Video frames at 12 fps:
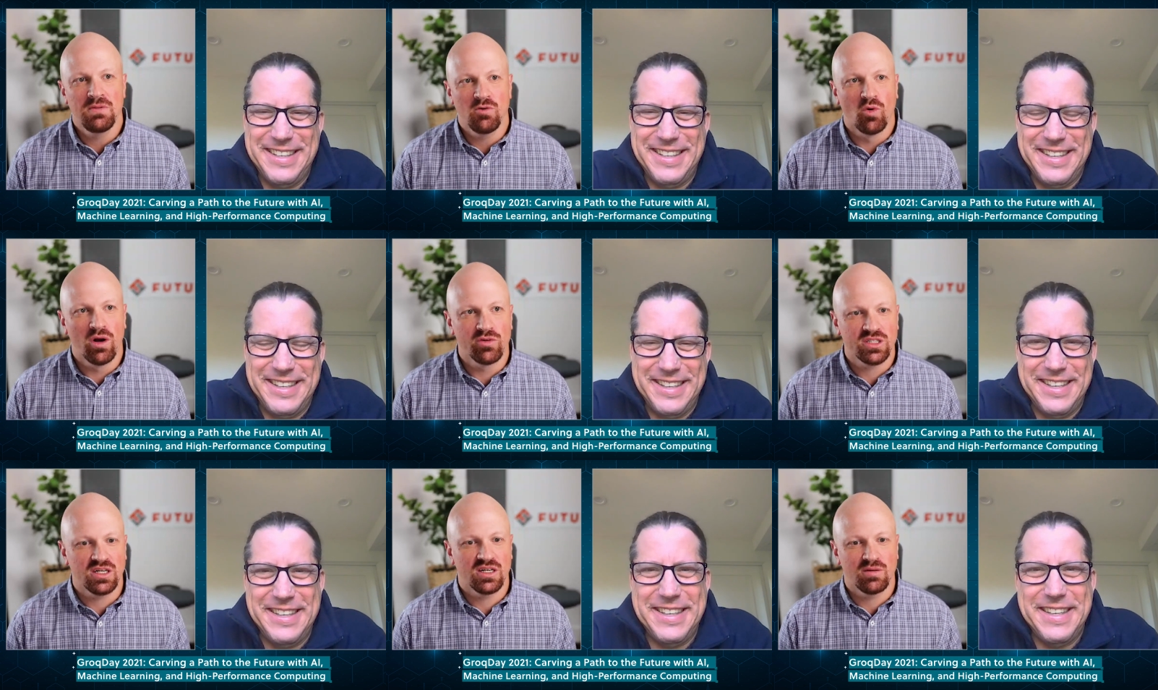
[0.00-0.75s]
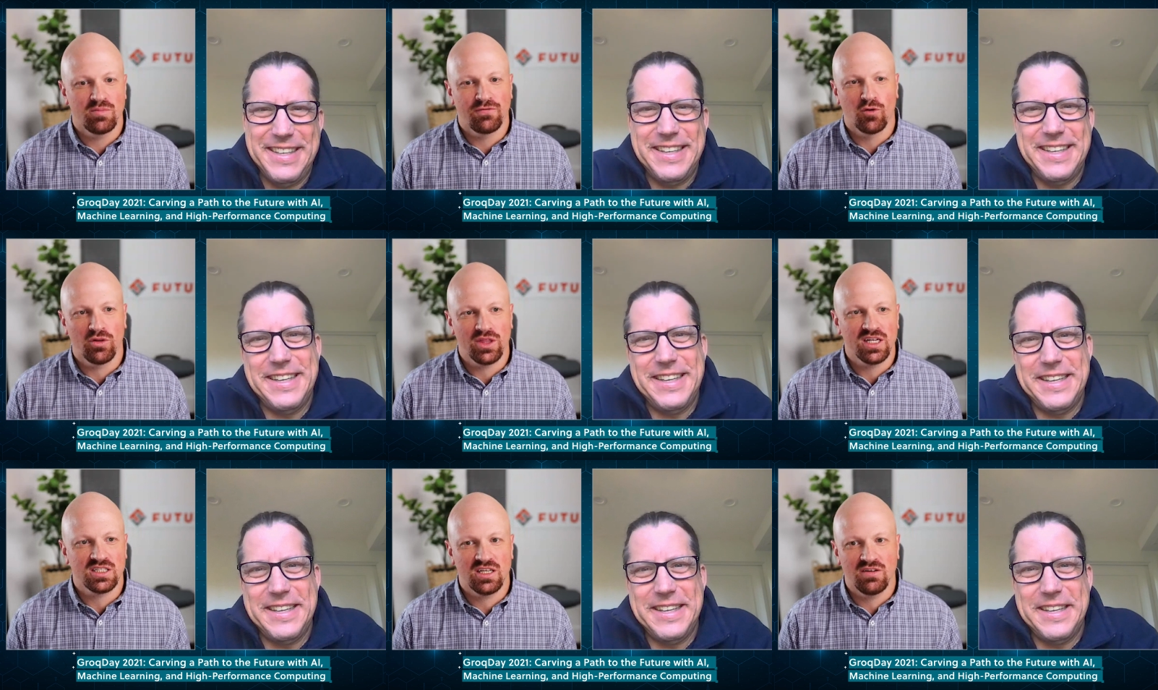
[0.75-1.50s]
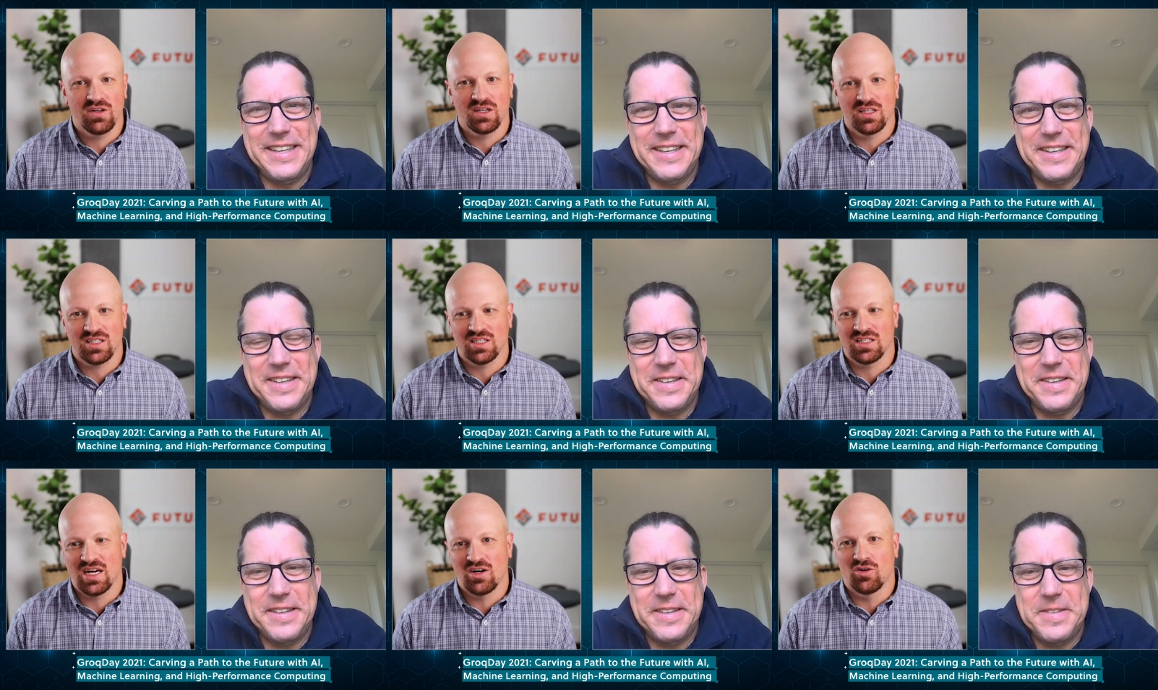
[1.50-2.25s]
Speaker 1: one was uh, before Thanksgiving. This
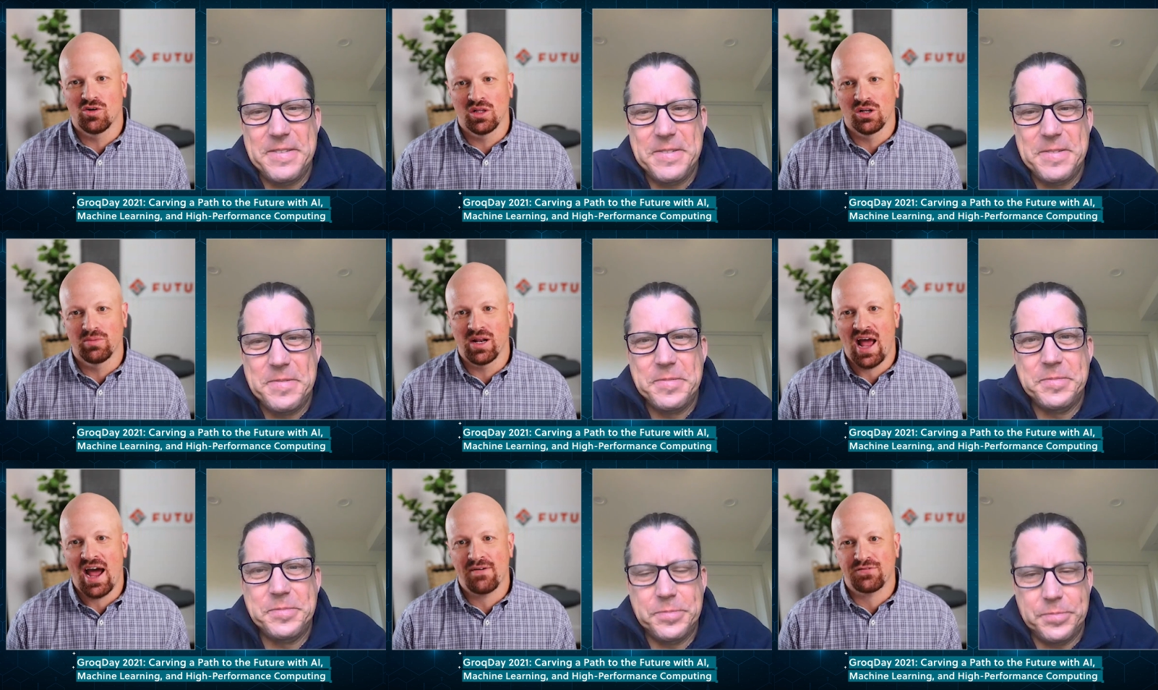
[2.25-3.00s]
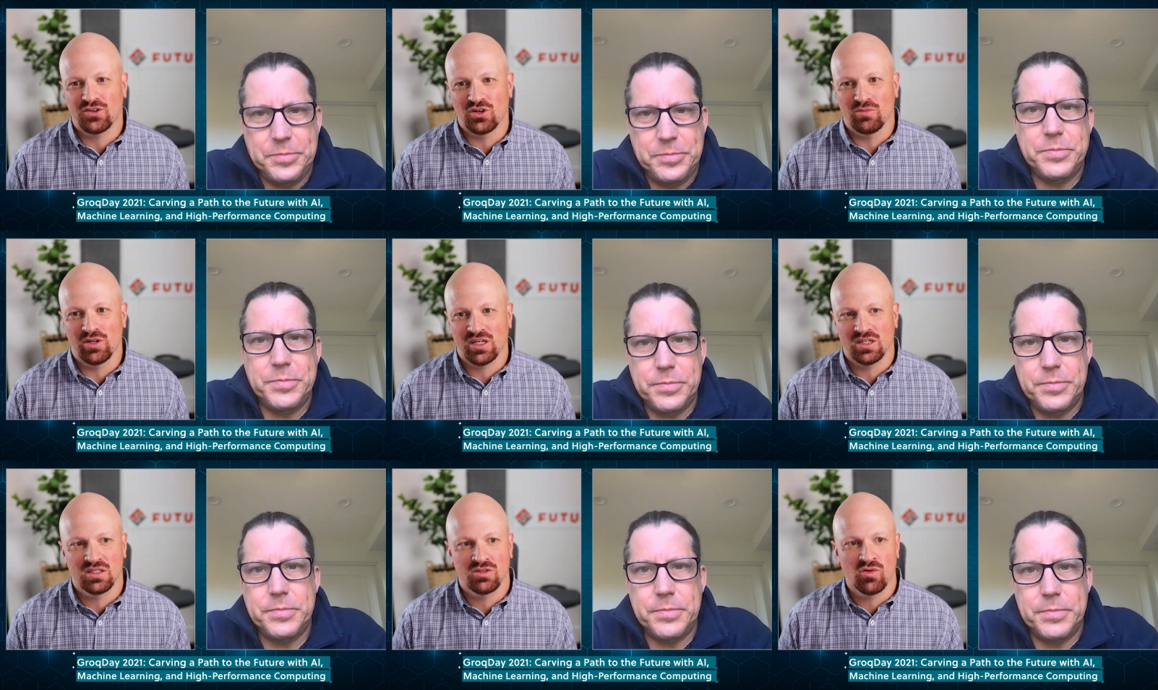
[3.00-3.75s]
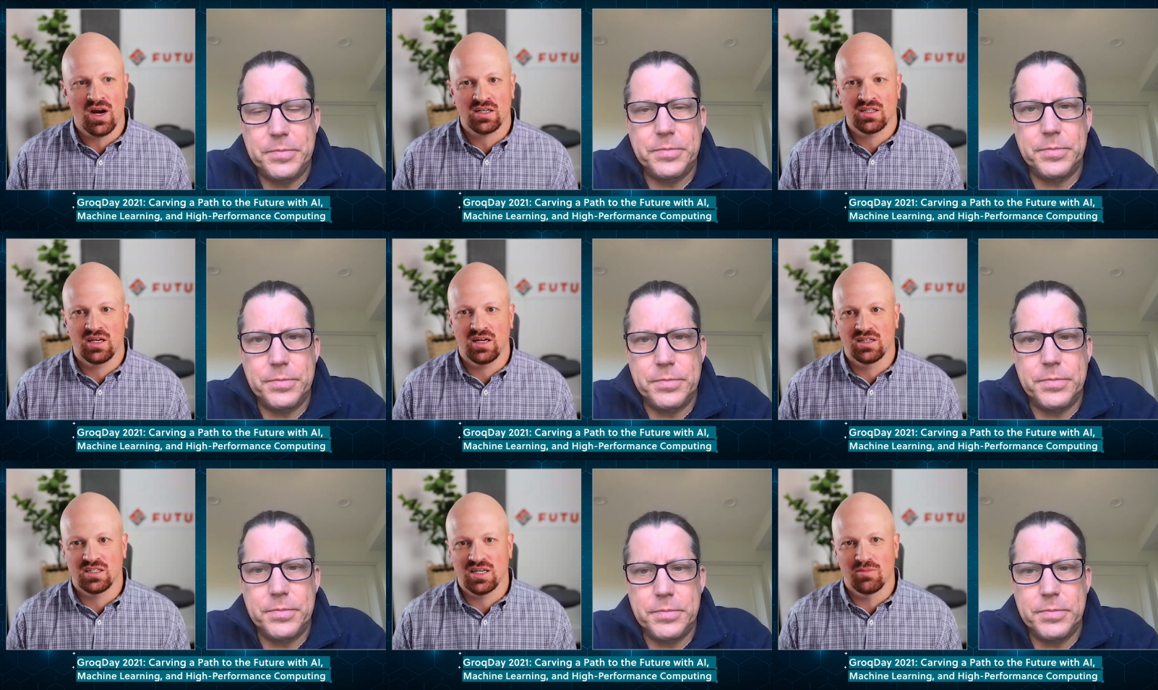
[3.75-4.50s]
is now a little bit after, because Groq Day
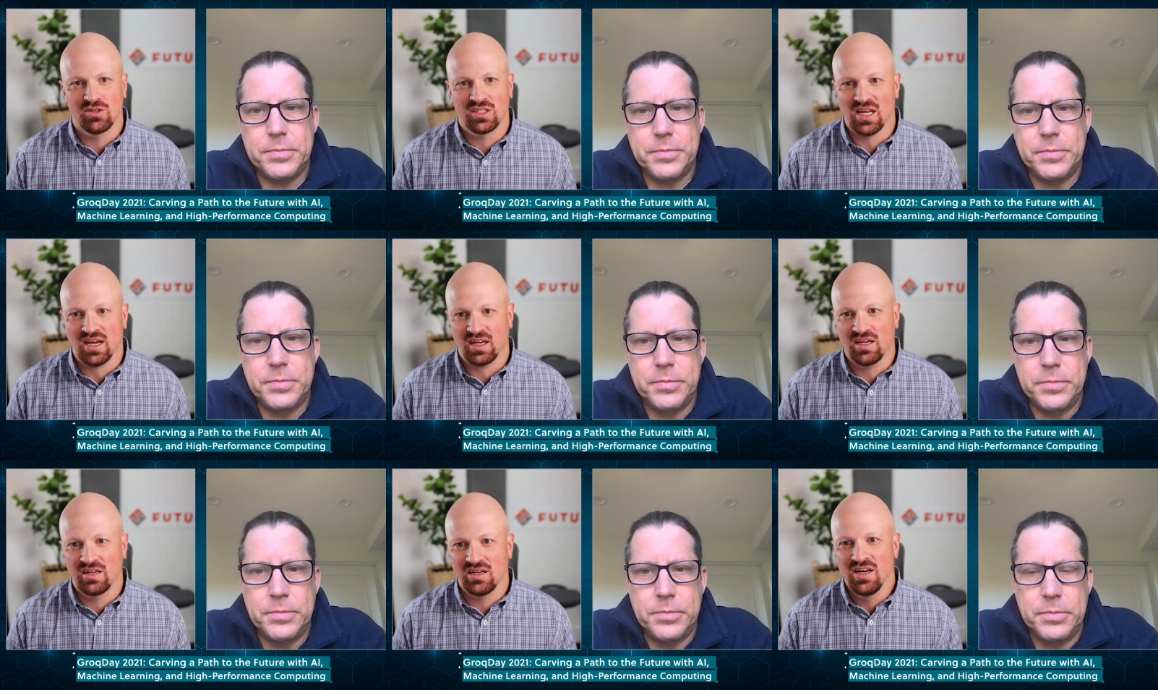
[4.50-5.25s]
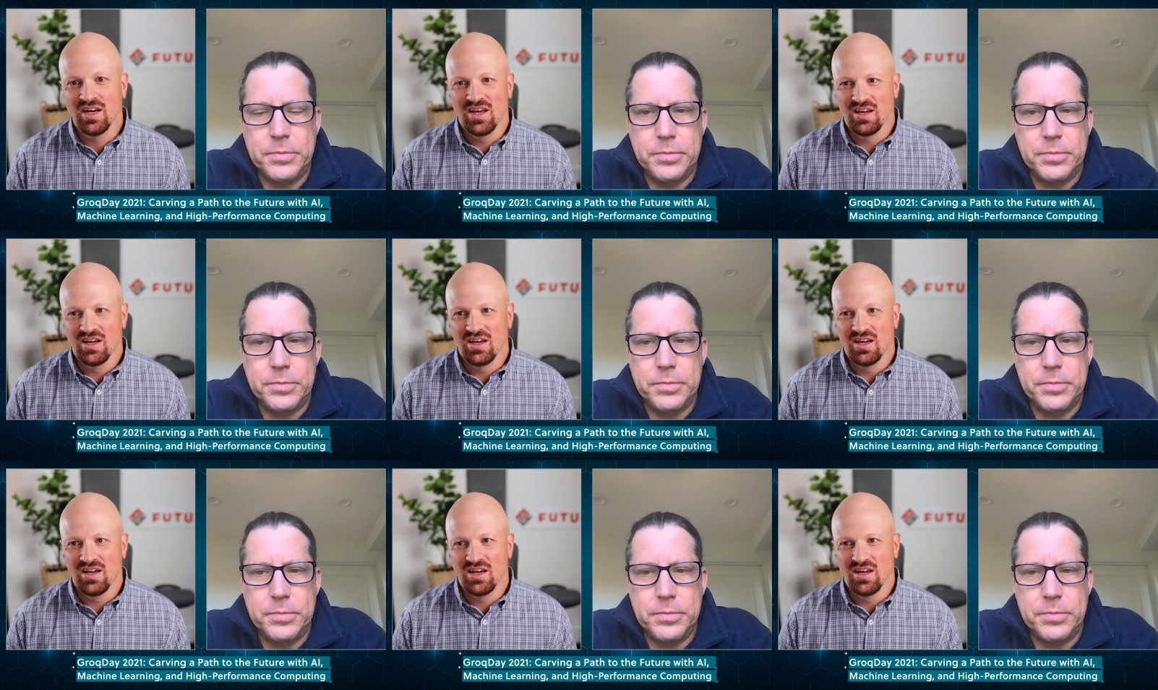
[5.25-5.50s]
on December second.